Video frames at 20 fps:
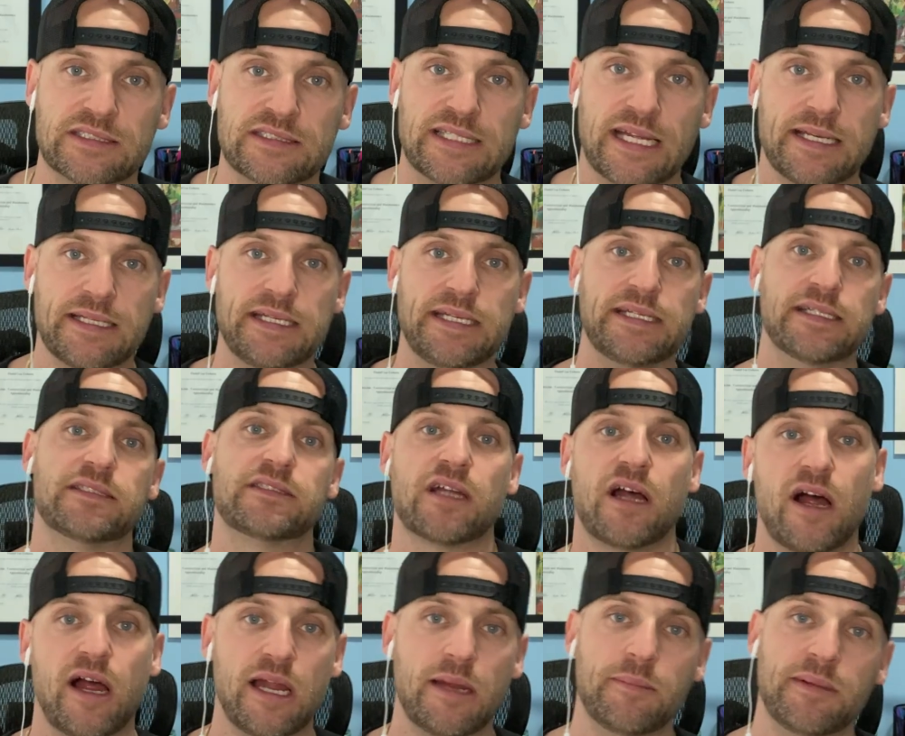that needed
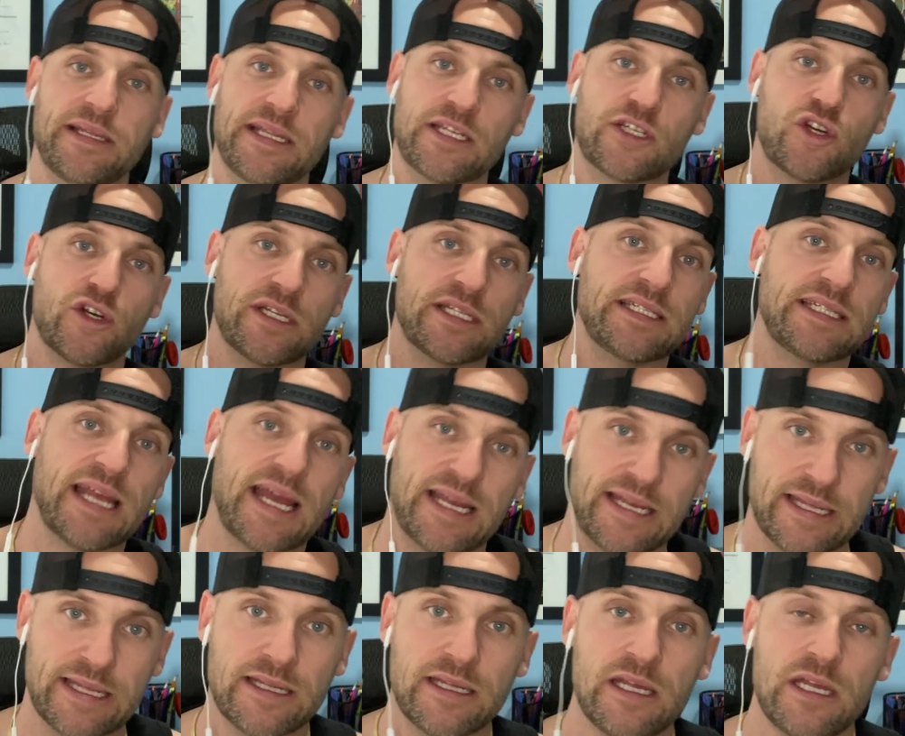time, and they couldn't get
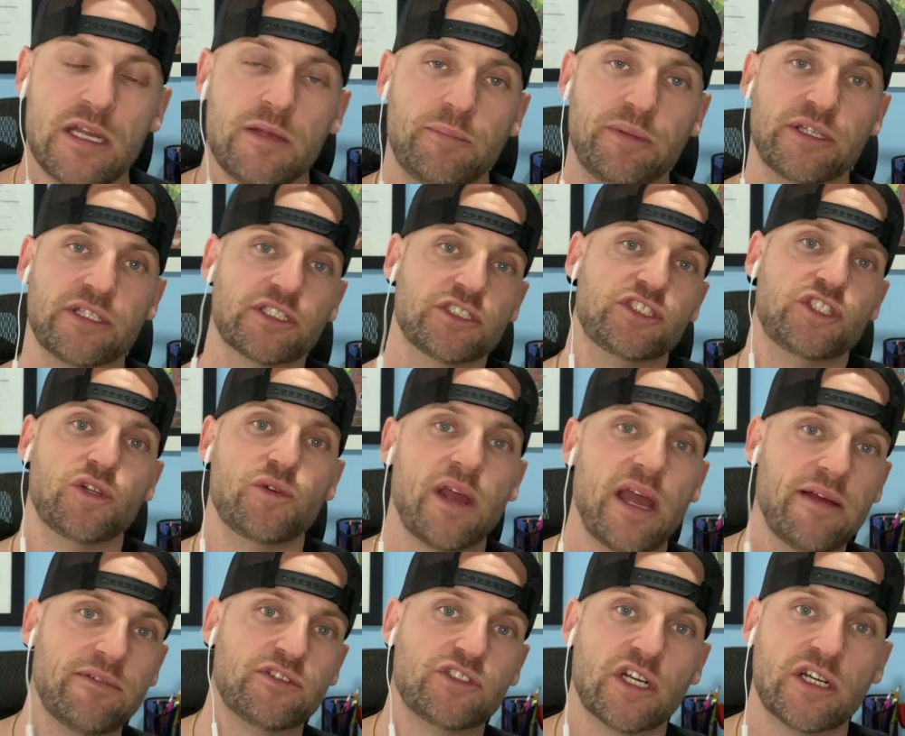it because you
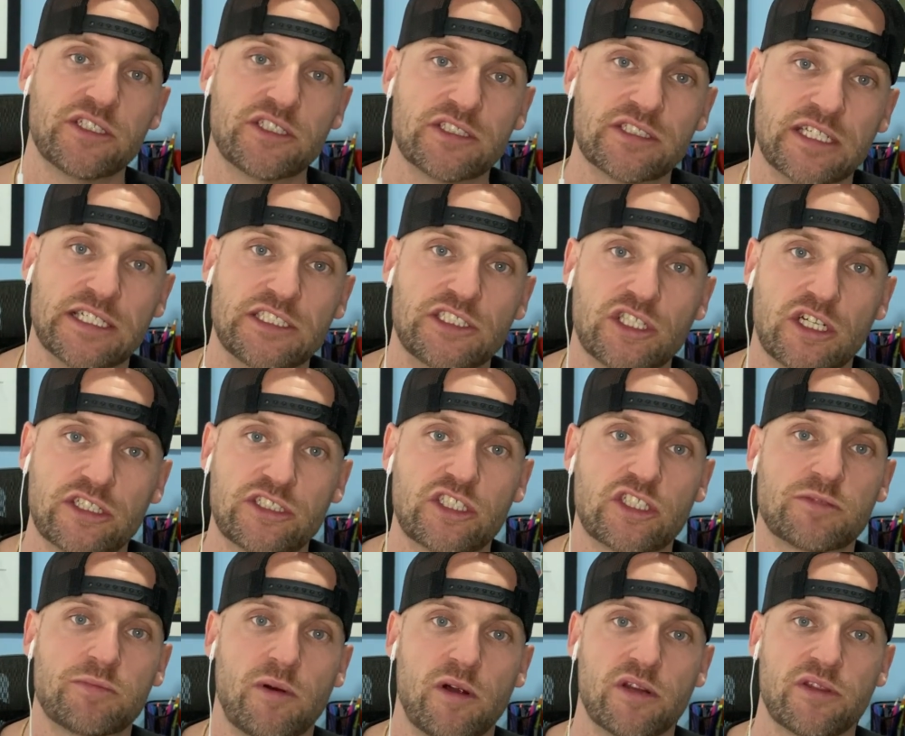have judges like
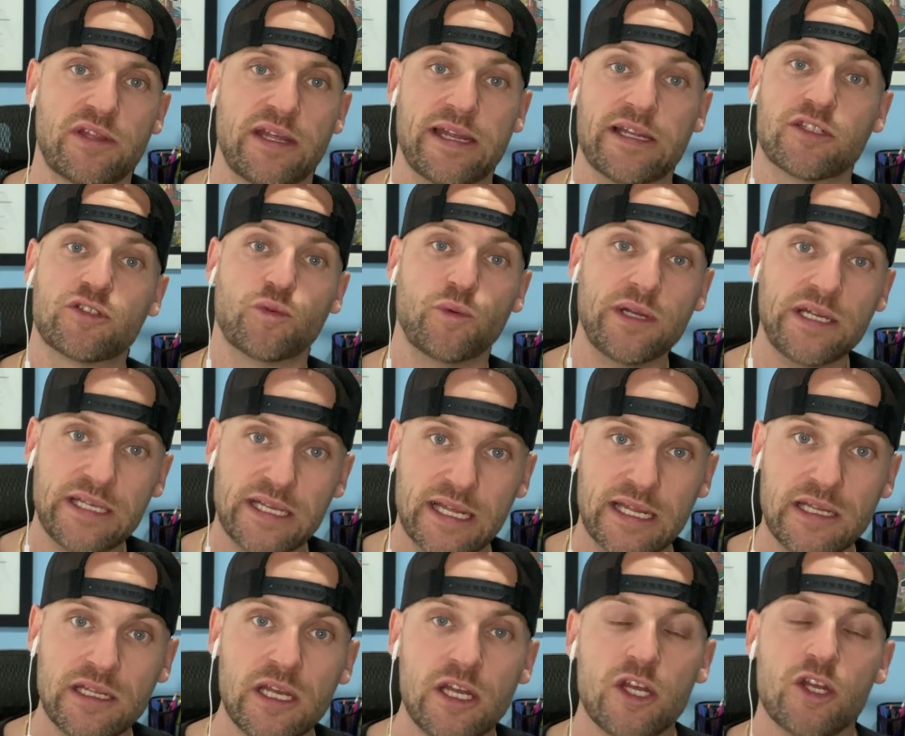Justice Martha Ann
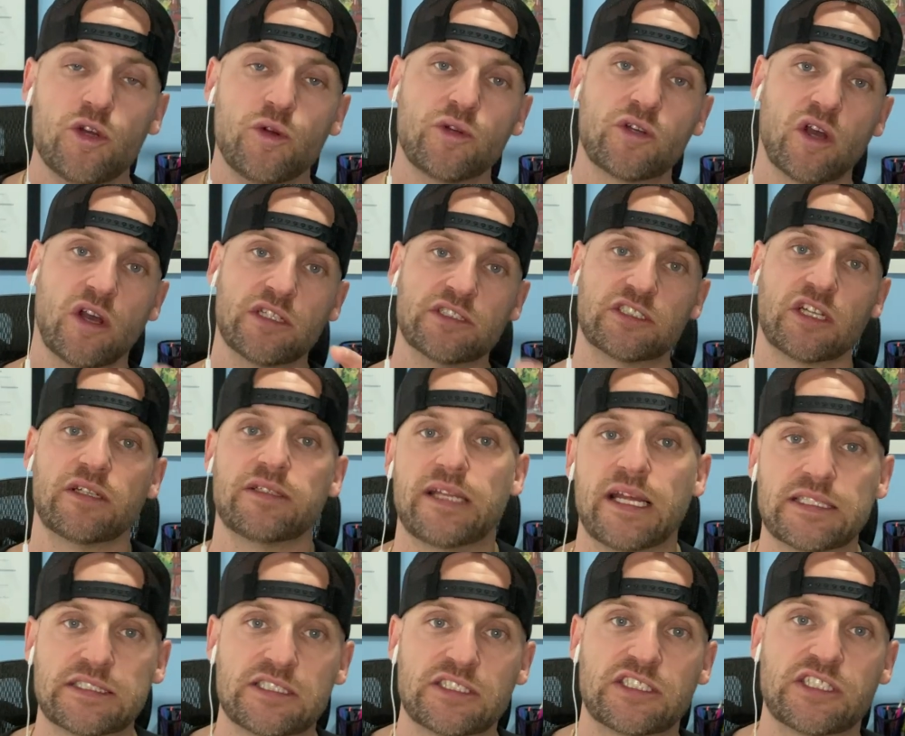Tweety who caused
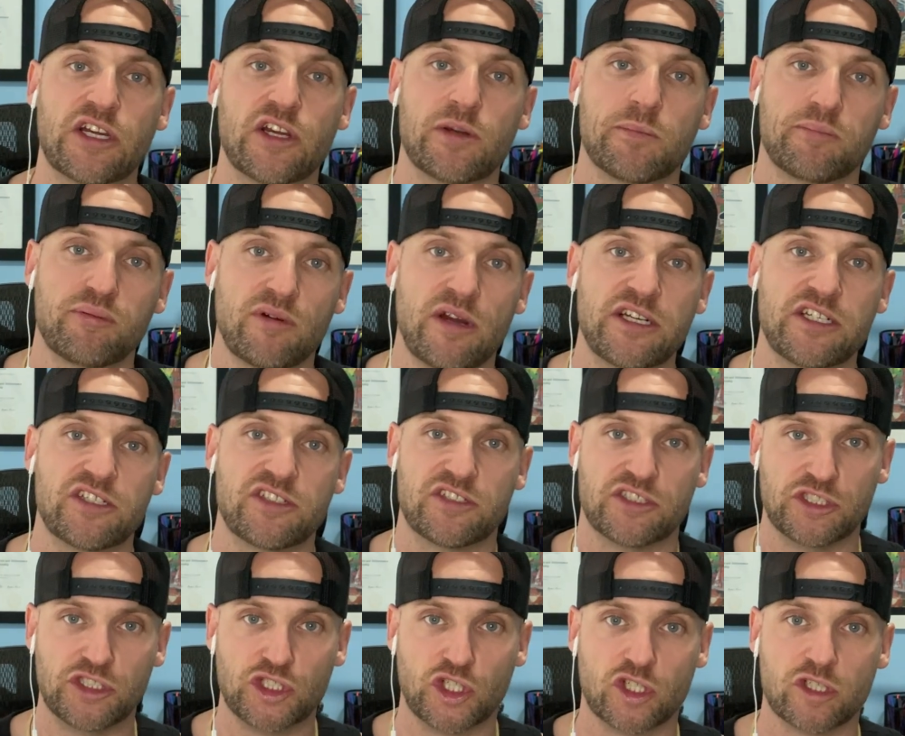unnecessary and prejudiced
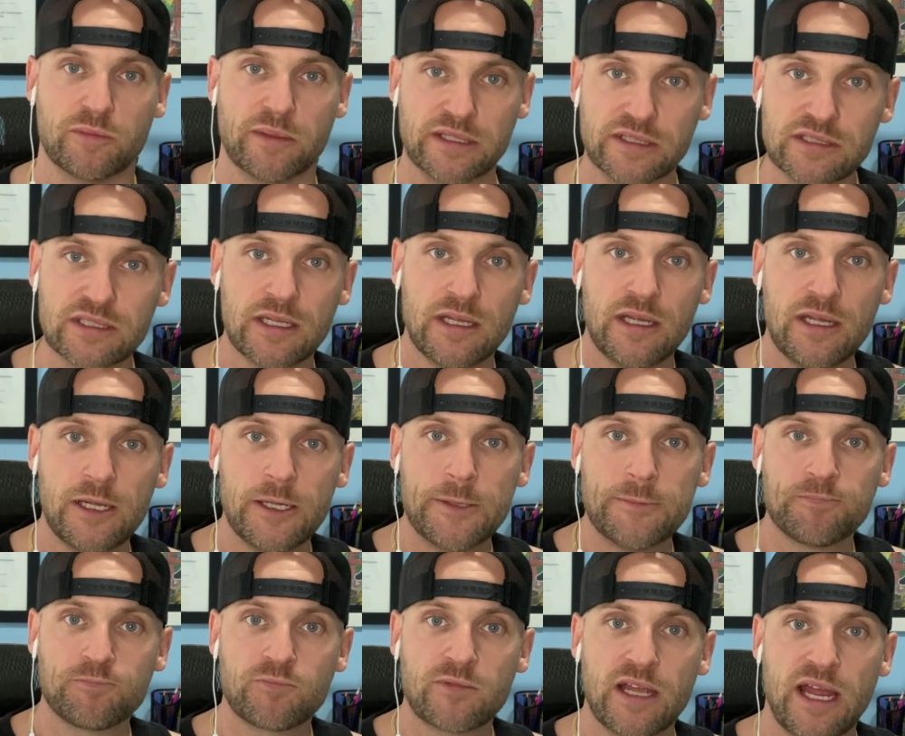adjournments.
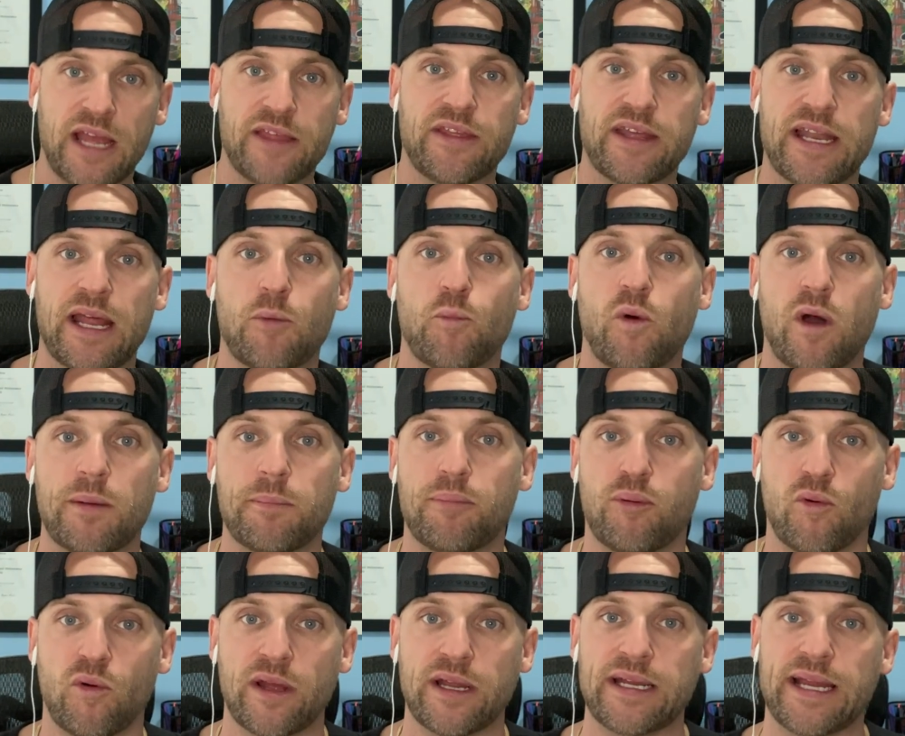And then at one
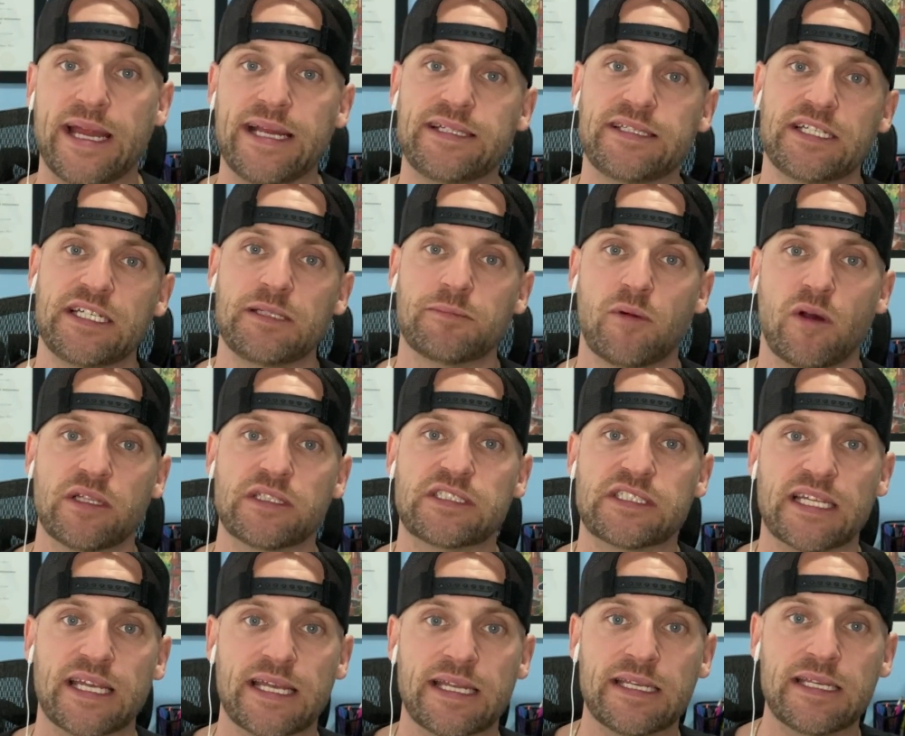point, 18 months
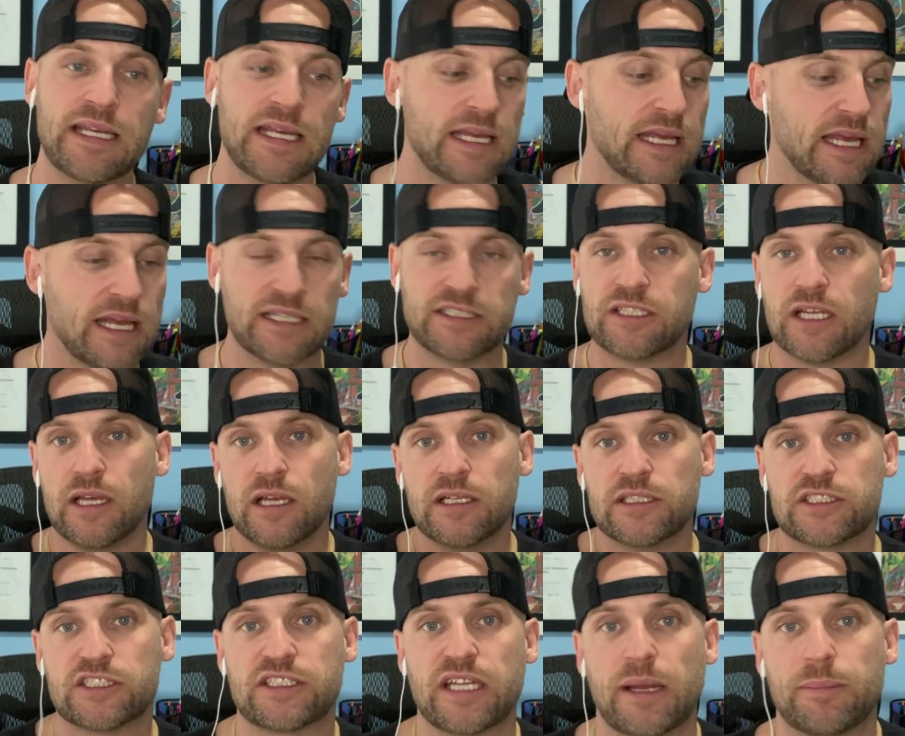in, has
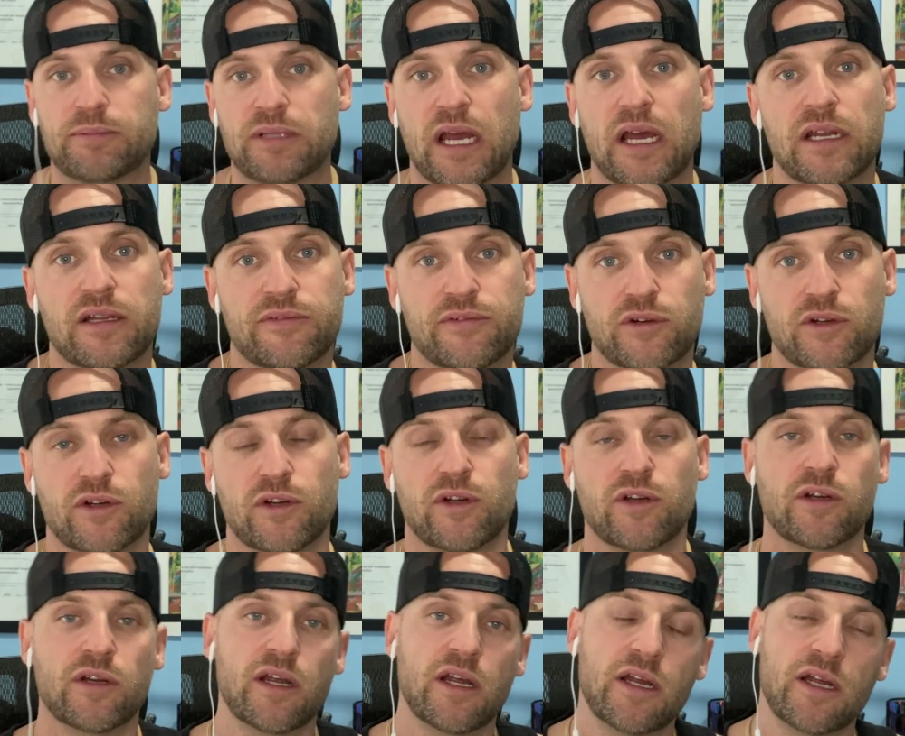stepped out of
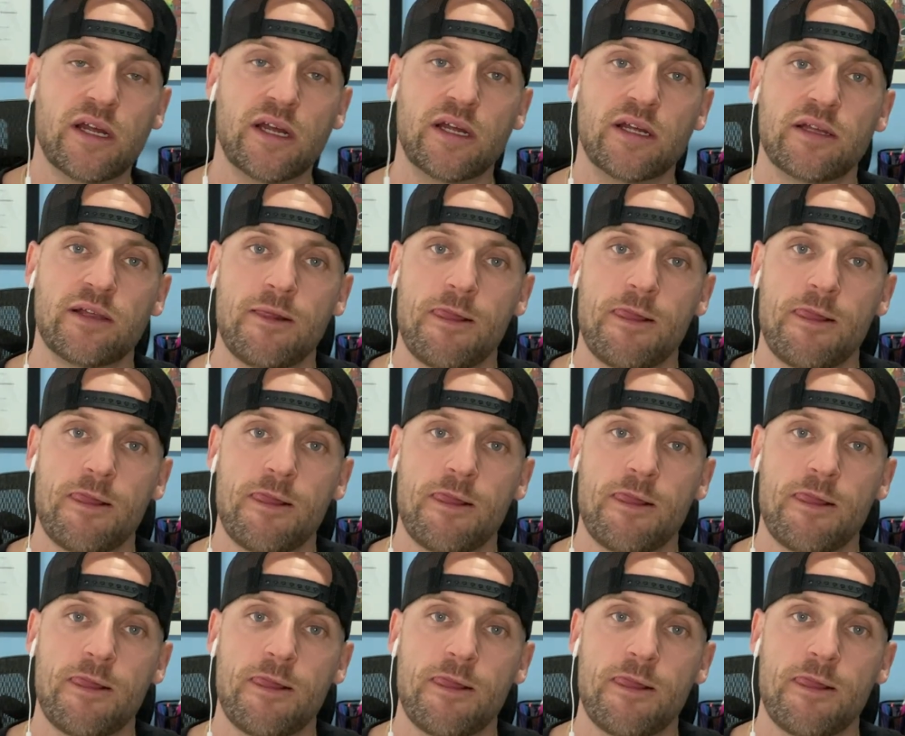her